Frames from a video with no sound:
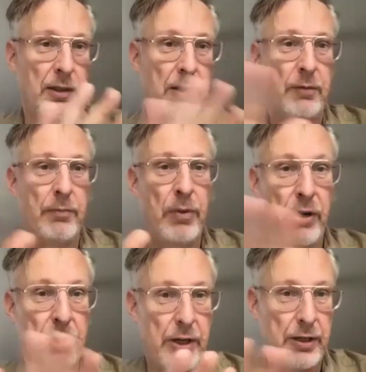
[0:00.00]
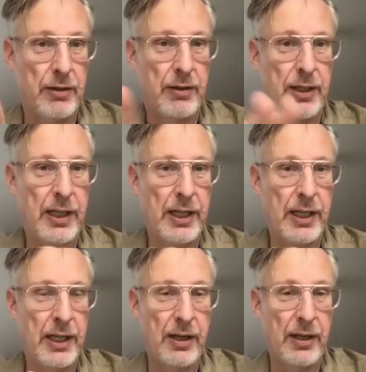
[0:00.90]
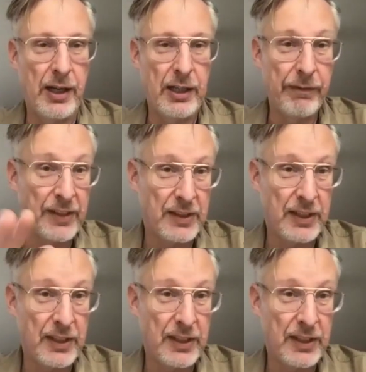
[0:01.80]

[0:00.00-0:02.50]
blurred uh, and investigated